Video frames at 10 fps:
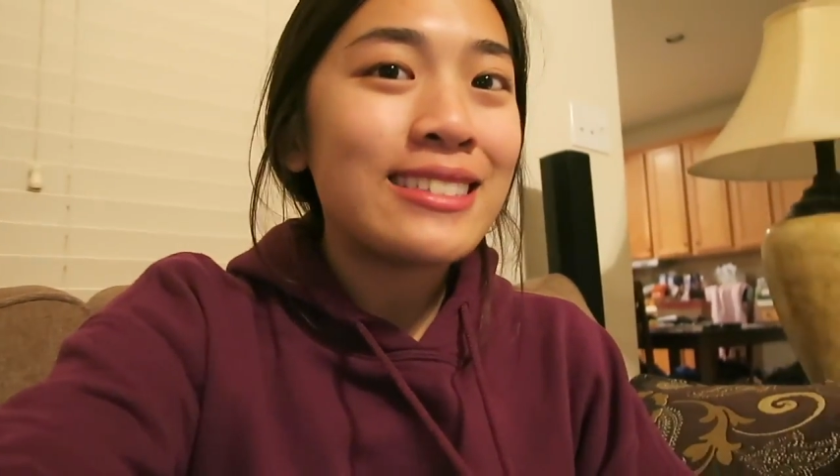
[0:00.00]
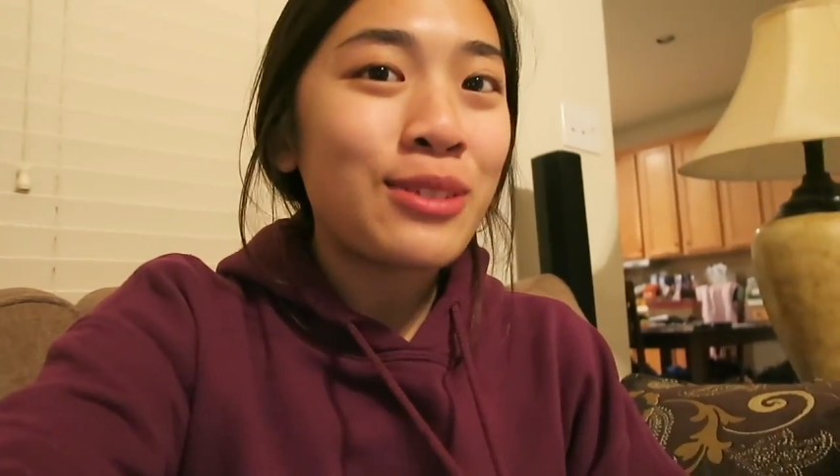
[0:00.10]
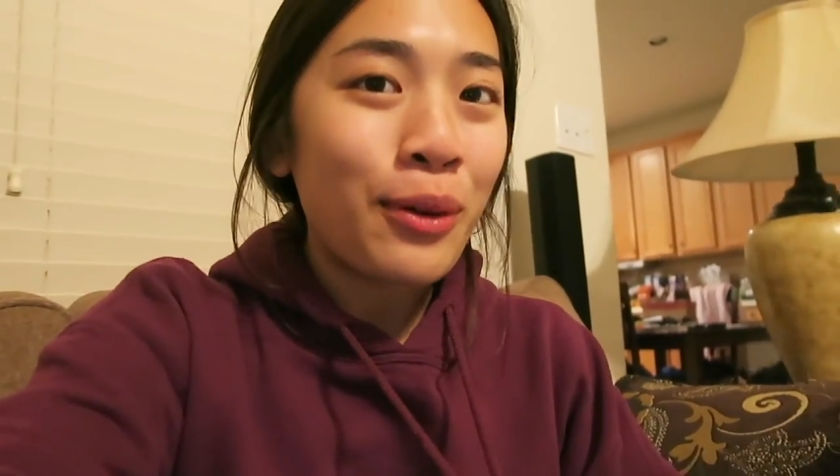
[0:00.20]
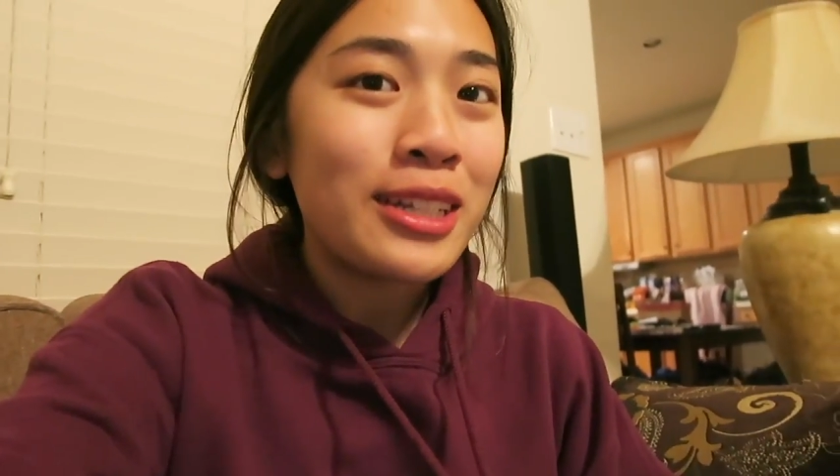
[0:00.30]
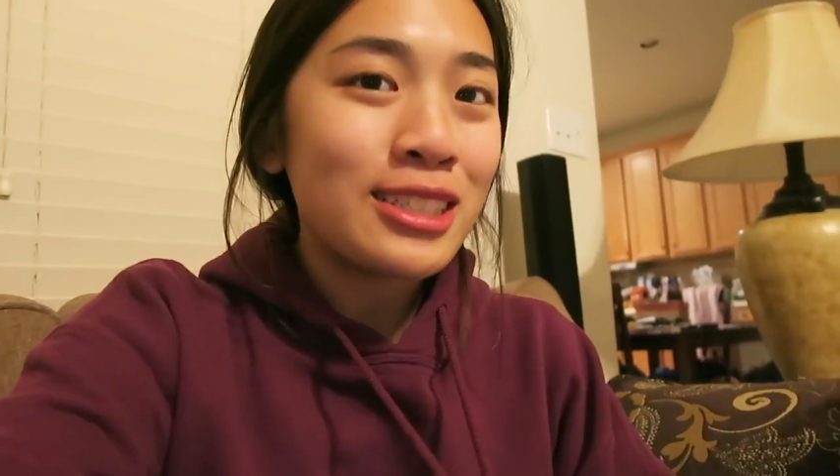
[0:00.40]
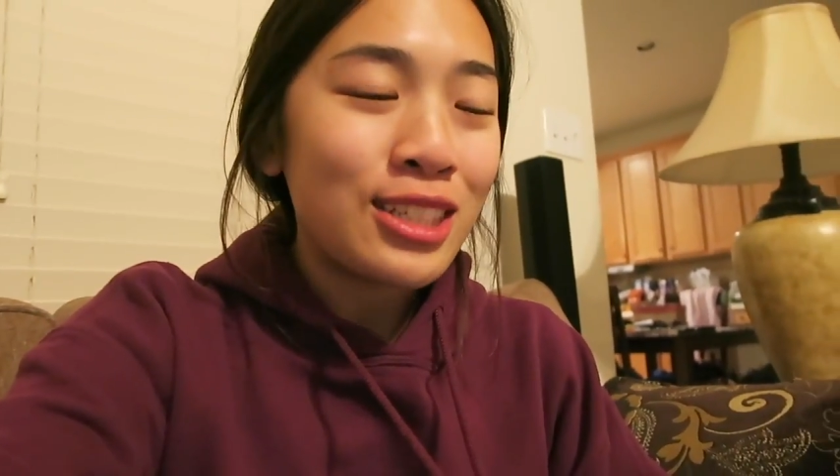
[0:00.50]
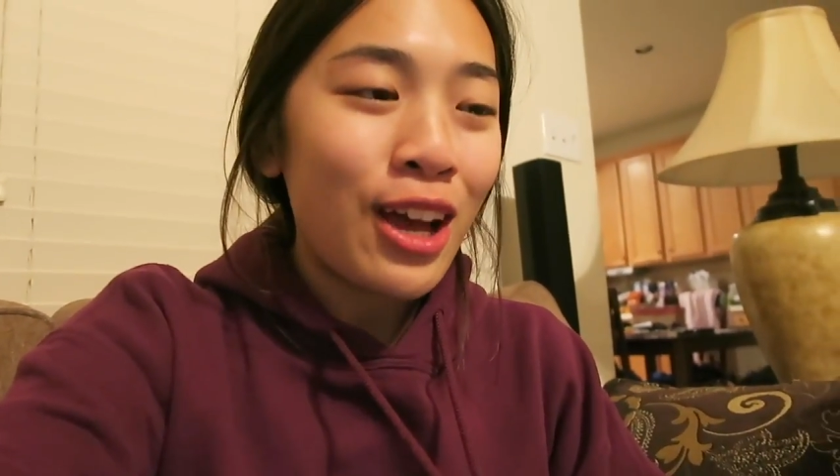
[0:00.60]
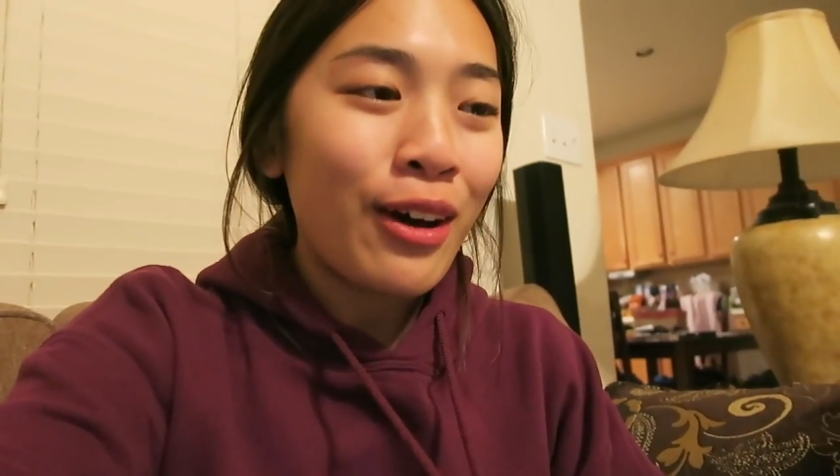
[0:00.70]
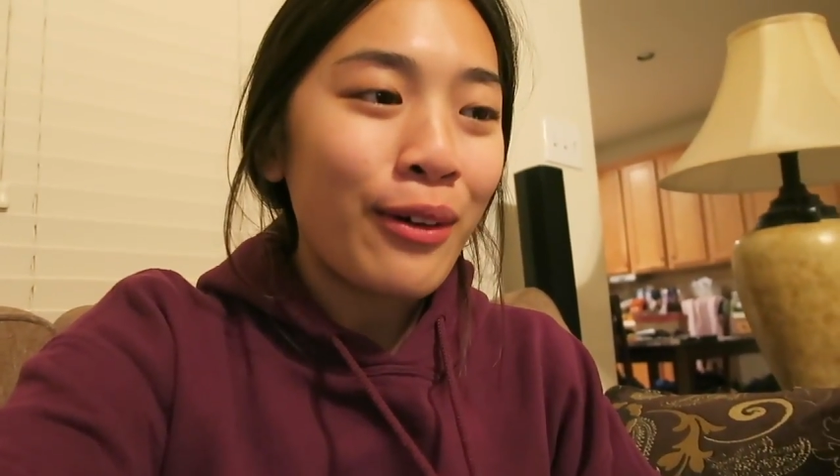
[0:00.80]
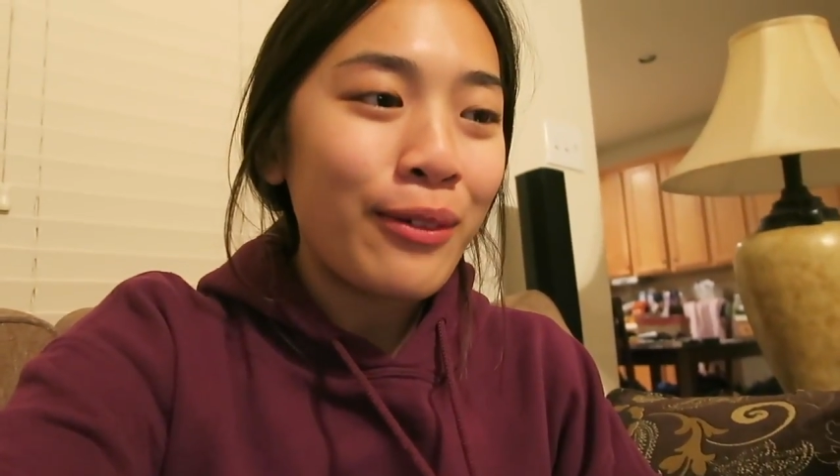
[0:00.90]
it's going to
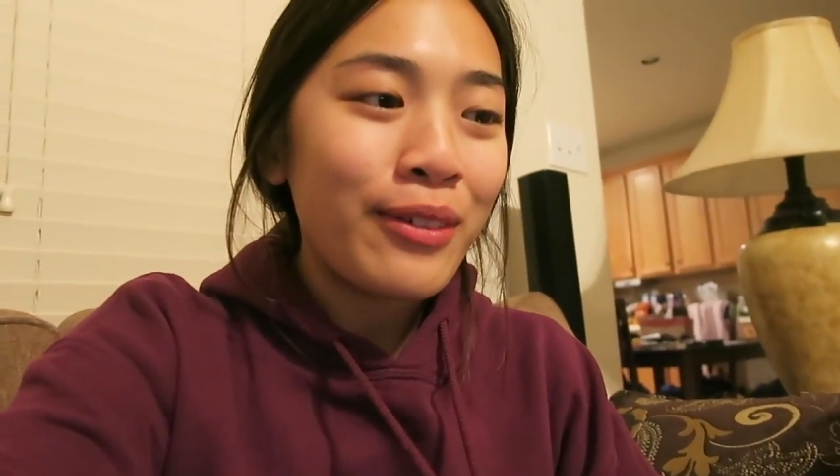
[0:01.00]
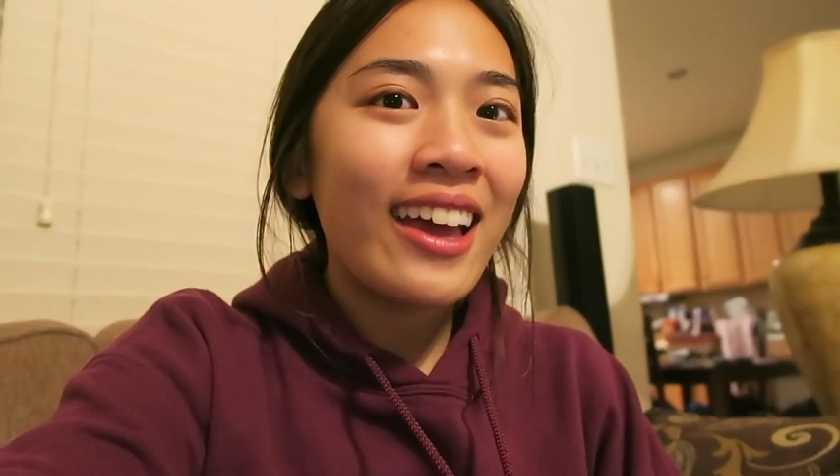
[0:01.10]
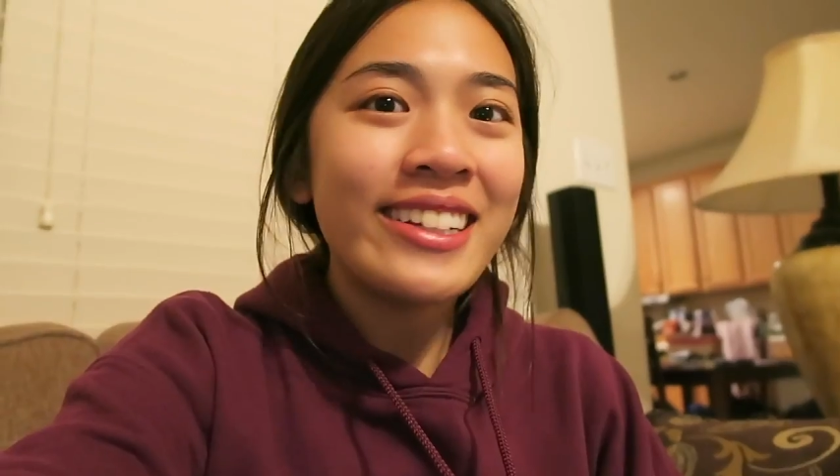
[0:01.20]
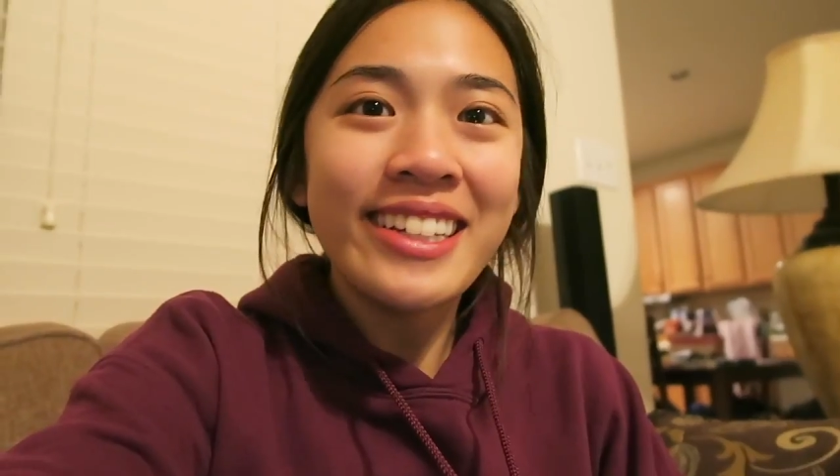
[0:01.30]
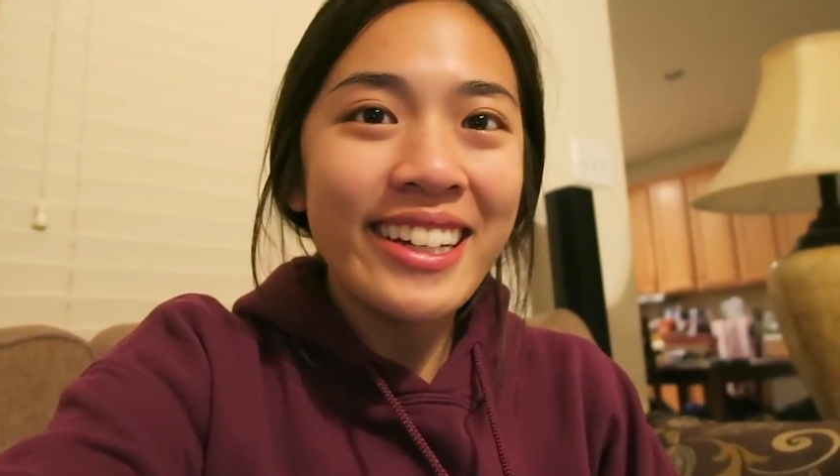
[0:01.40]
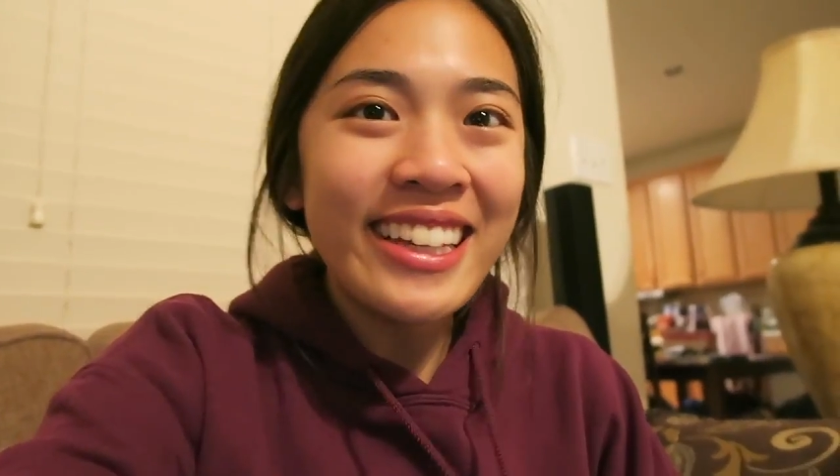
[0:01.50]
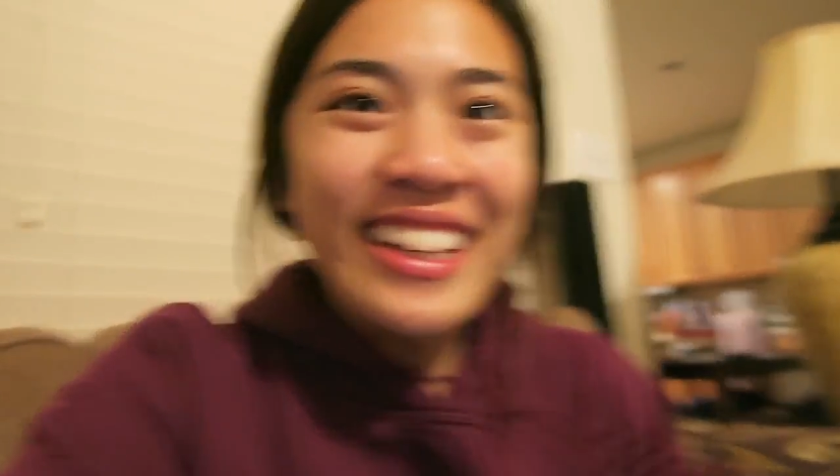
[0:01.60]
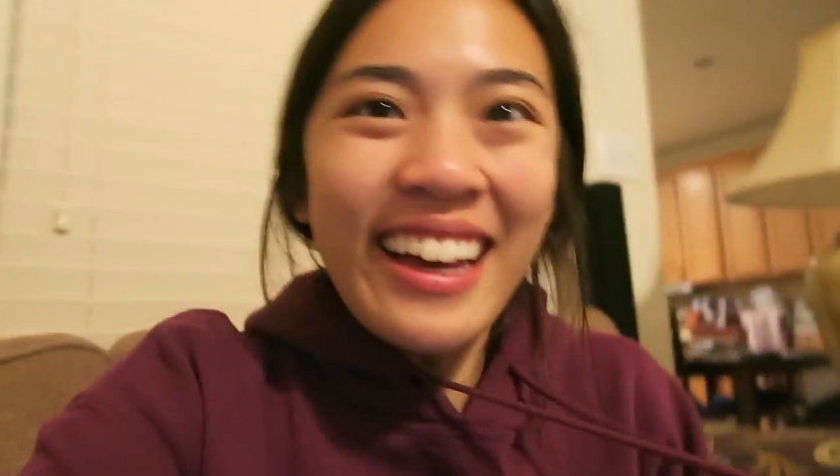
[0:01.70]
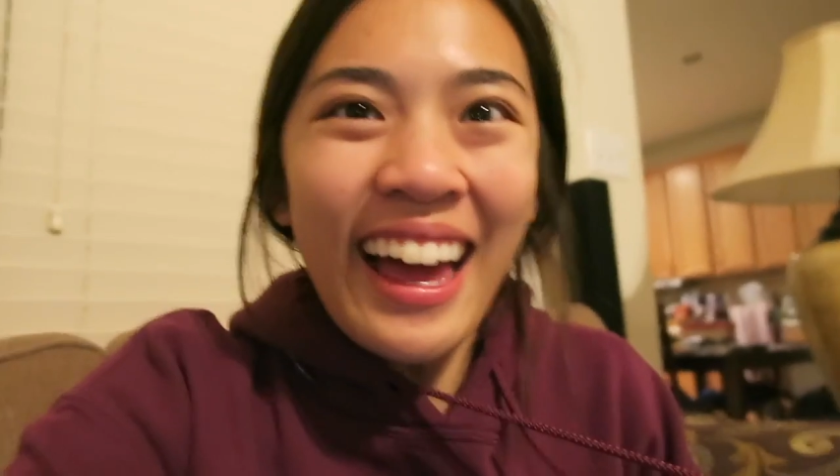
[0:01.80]
snow. Ah!